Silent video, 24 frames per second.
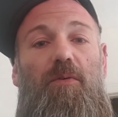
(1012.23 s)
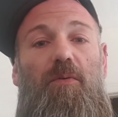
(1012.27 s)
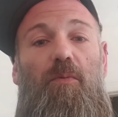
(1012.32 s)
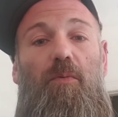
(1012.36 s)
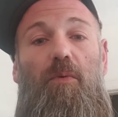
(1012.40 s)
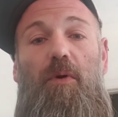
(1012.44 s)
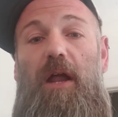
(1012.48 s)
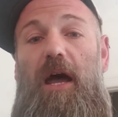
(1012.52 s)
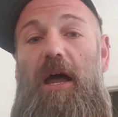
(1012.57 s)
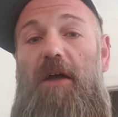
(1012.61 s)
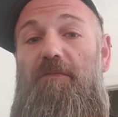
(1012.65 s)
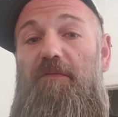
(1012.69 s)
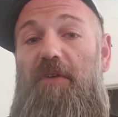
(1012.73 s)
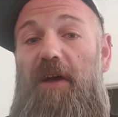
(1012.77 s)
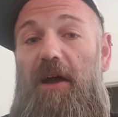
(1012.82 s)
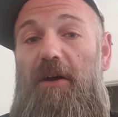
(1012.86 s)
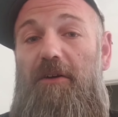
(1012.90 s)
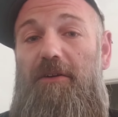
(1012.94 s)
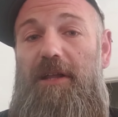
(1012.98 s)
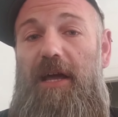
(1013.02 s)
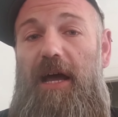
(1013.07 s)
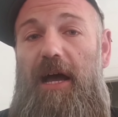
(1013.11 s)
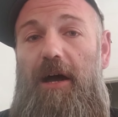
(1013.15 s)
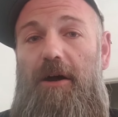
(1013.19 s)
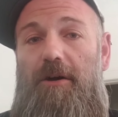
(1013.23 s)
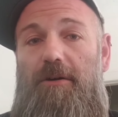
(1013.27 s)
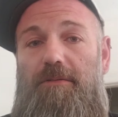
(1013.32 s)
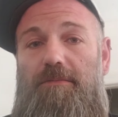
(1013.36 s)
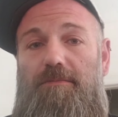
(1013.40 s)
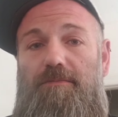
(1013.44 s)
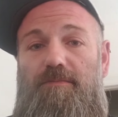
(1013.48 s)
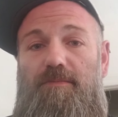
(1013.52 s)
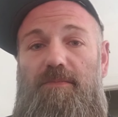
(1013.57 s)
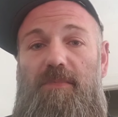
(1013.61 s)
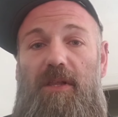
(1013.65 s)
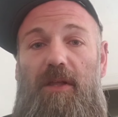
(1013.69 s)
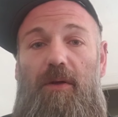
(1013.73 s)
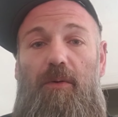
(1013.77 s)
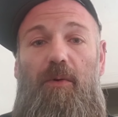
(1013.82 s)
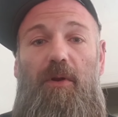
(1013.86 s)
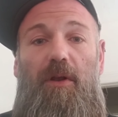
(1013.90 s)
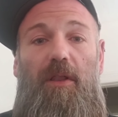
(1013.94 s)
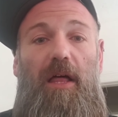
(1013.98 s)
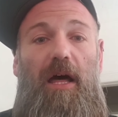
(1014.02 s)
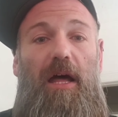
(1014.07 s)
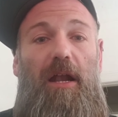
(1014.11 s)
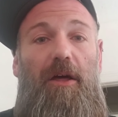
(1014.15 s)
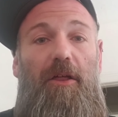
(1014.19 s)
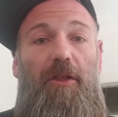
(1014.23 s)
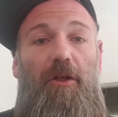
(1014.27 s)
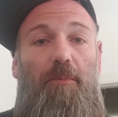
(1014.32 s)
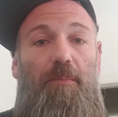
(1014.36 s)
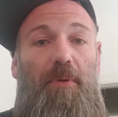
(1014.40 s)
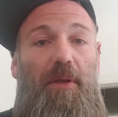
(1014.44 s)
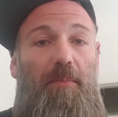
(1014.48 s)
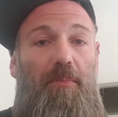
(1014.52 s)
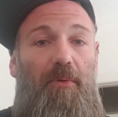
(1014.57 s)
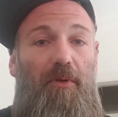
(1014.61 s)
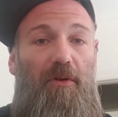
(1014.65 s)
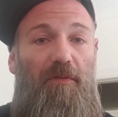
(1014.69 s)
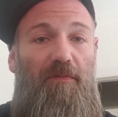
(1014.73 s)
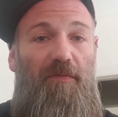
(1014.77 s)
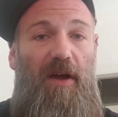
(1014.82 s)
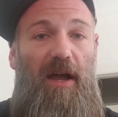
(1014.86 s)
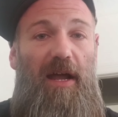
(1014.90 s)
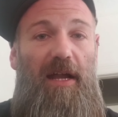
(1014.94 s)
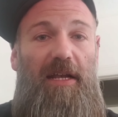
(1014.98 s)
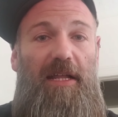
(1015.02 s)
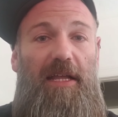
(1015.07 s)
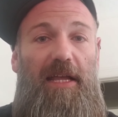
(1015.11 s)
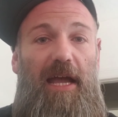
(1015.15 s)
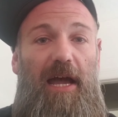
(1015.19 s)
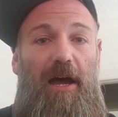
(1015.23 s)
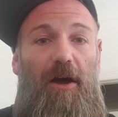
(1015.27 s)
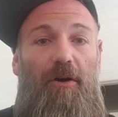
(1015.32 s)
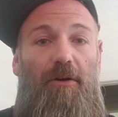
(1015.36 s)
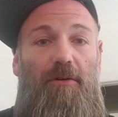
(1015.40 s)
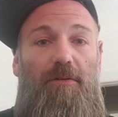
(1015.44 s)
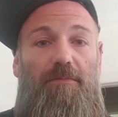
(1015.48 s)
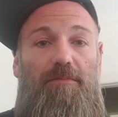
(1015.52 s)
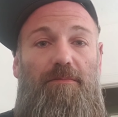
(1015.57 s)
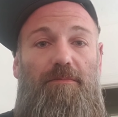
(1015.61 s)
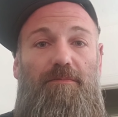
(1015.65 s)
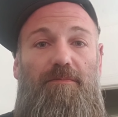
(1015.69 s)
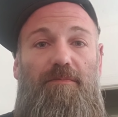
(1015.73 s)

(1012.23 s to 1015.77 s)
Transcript: what I found out, and what a lot of other people are finding out,